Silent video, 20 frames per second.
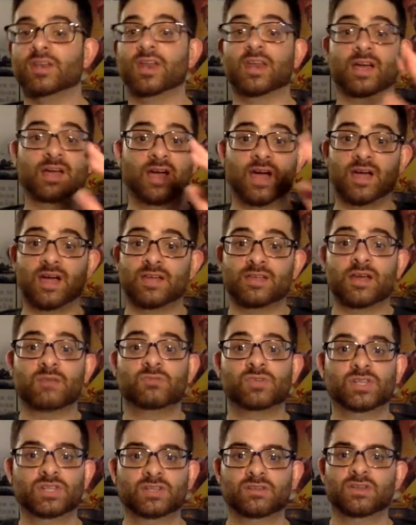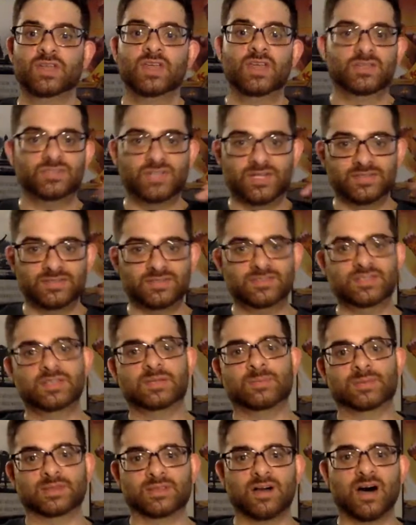And I really, because you got to see
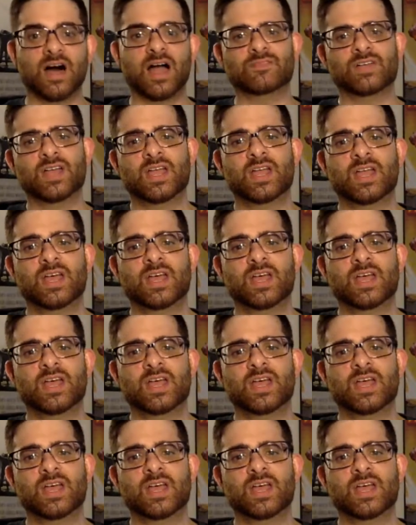them in live.